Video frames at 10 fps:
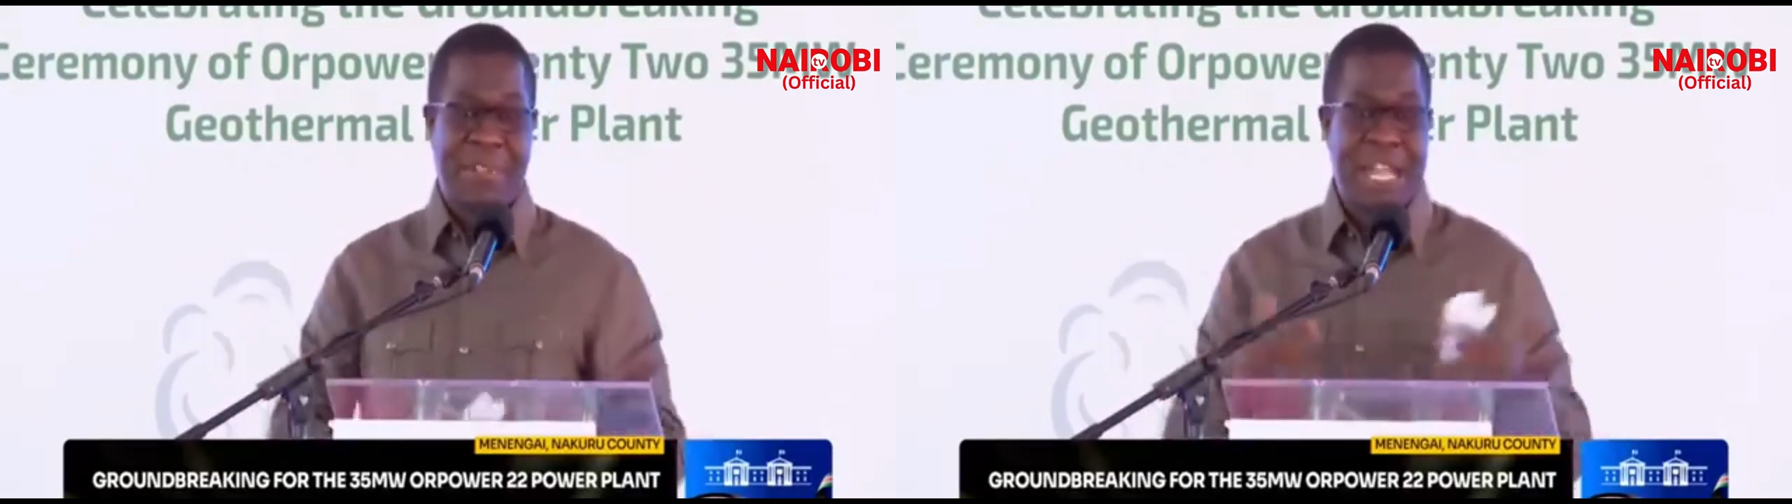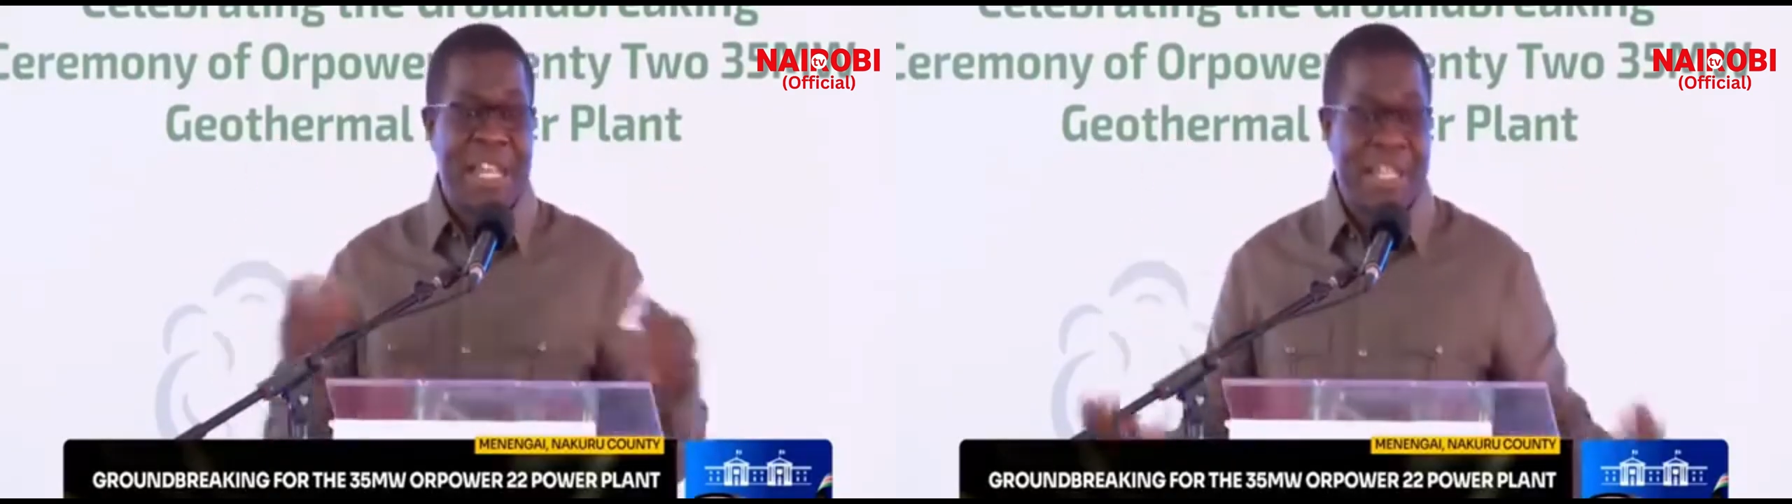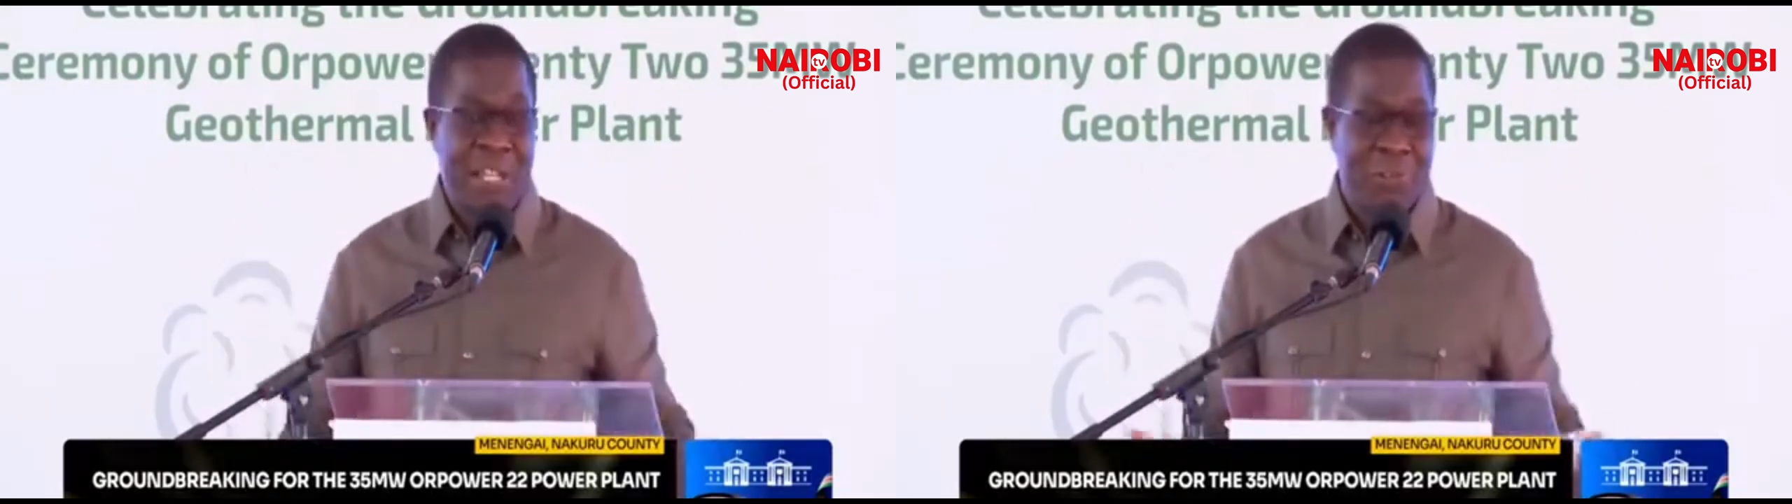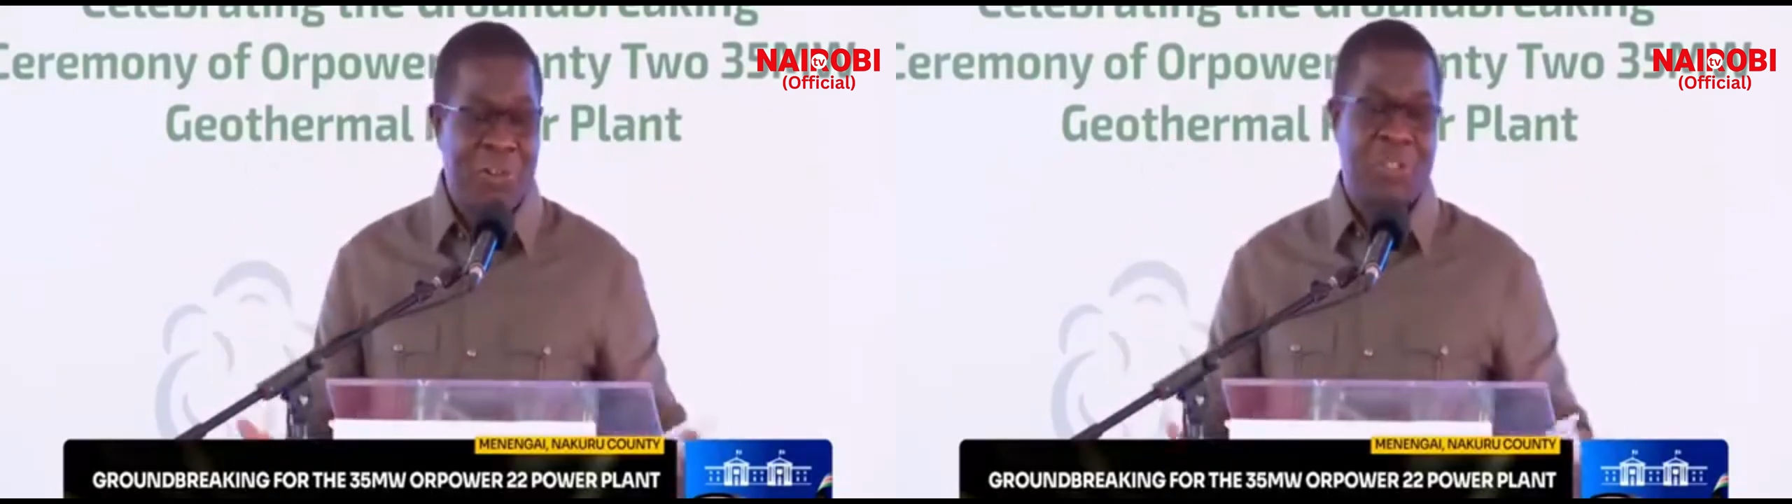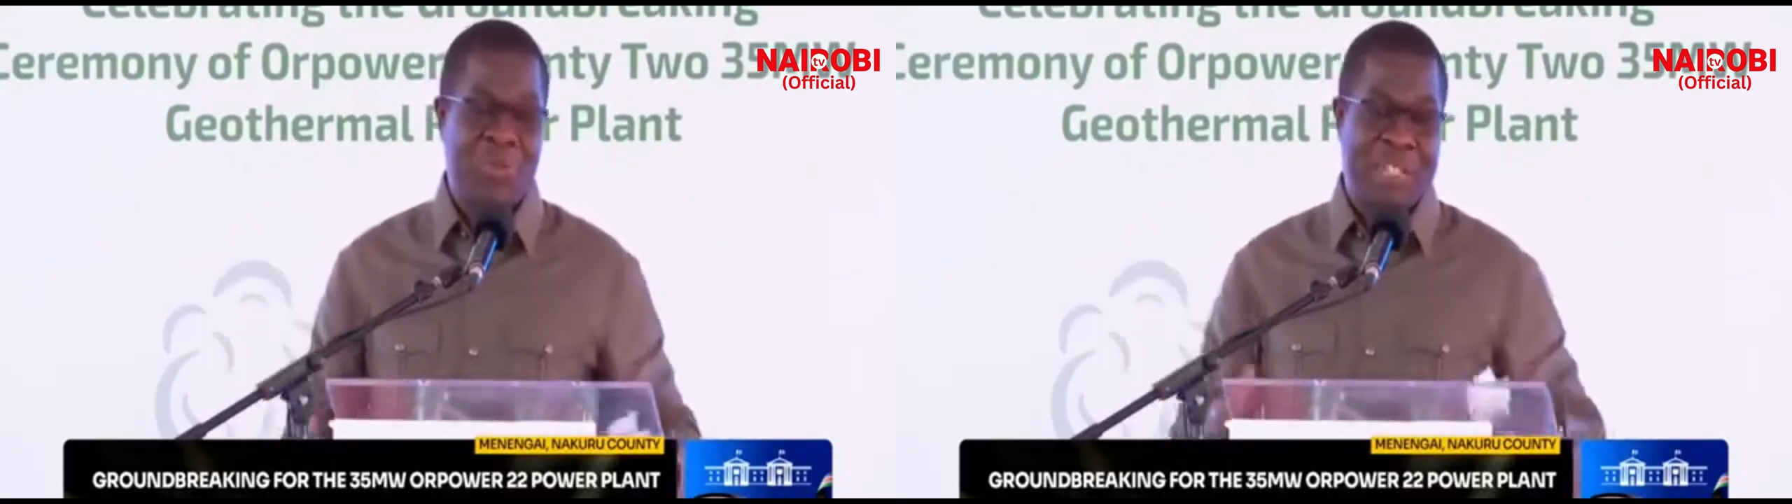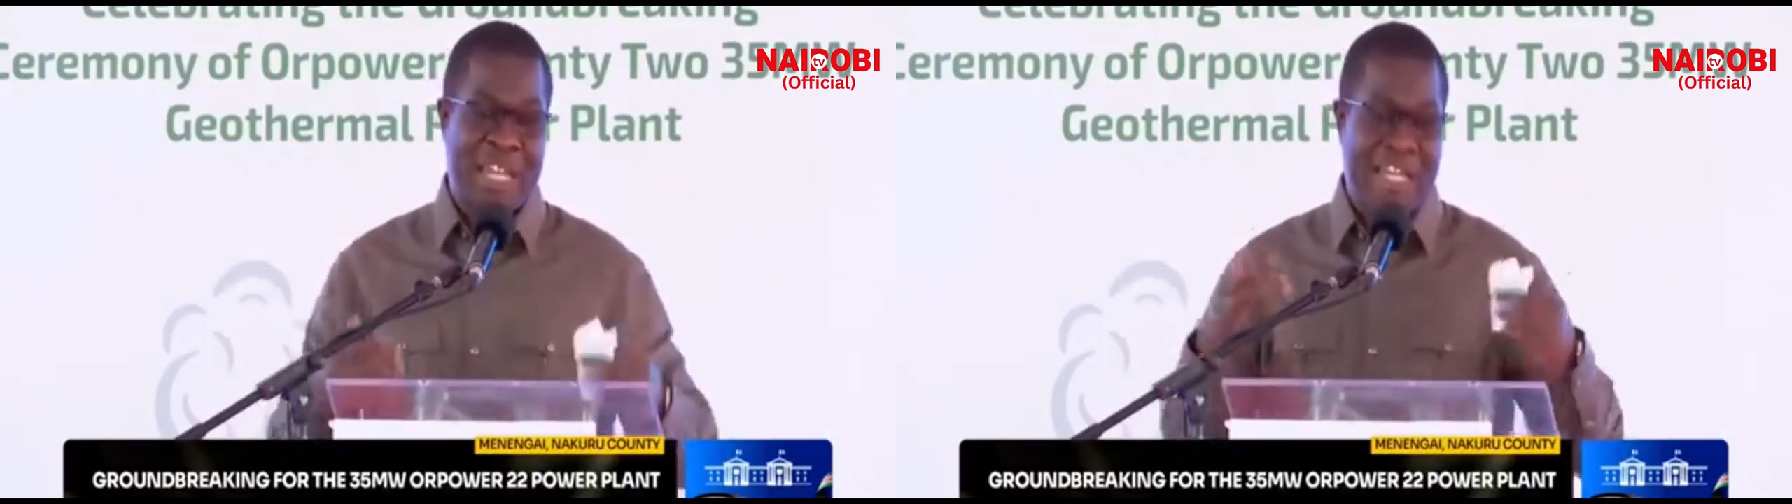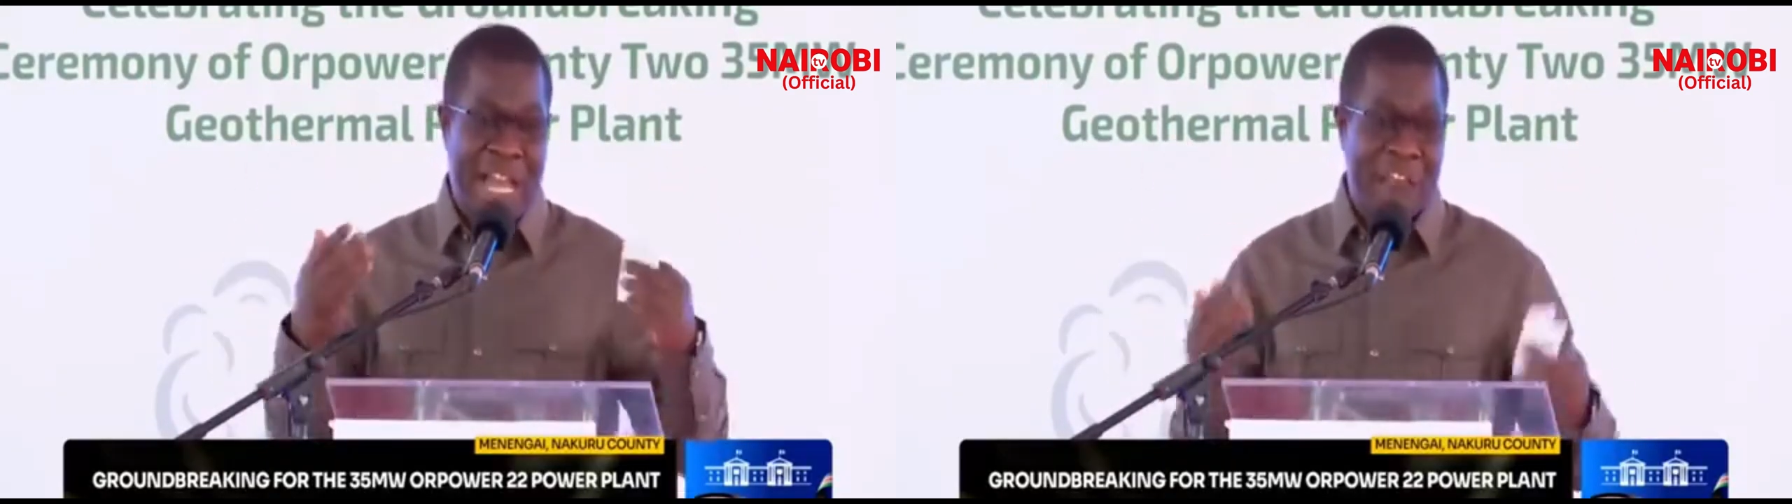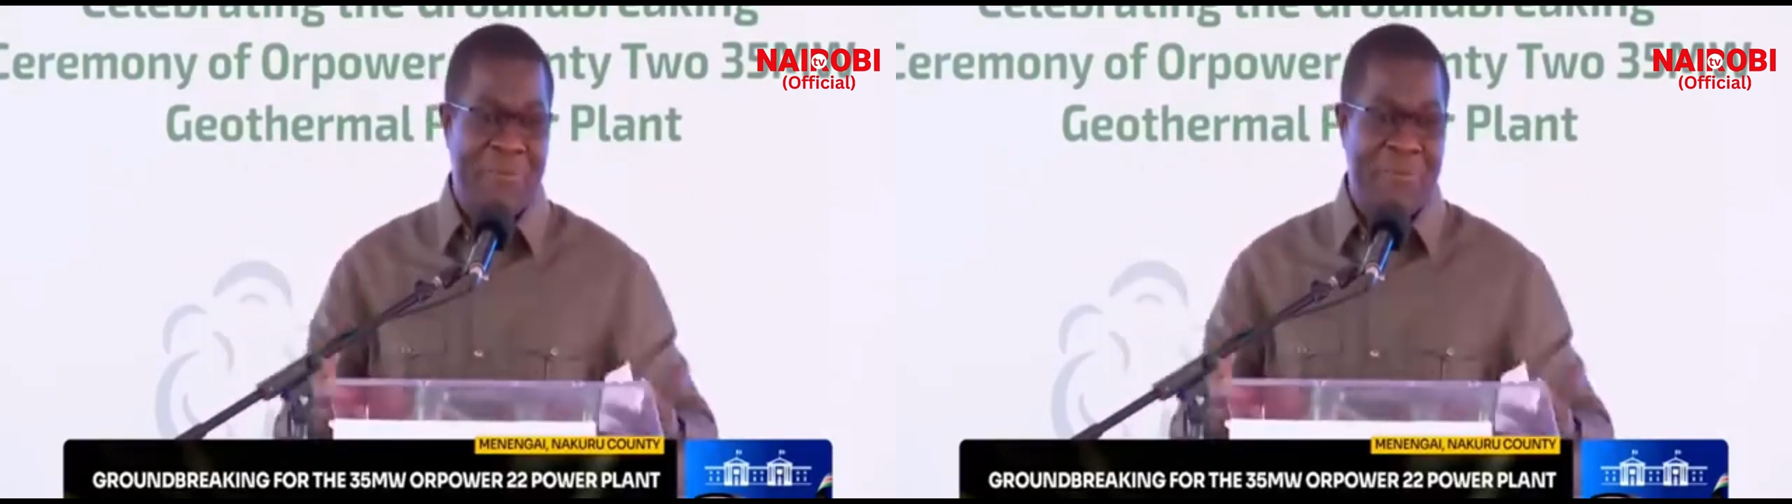ordinarily, of course, we shall